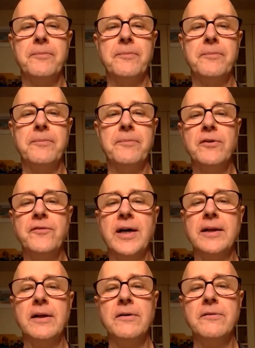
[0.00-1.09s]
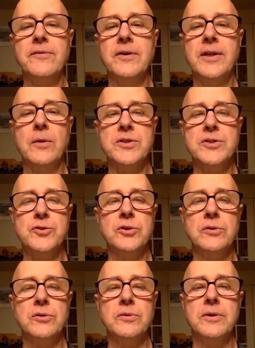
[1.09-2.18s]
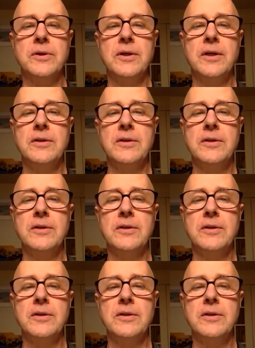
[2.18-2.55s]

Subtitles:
to never find love that was true,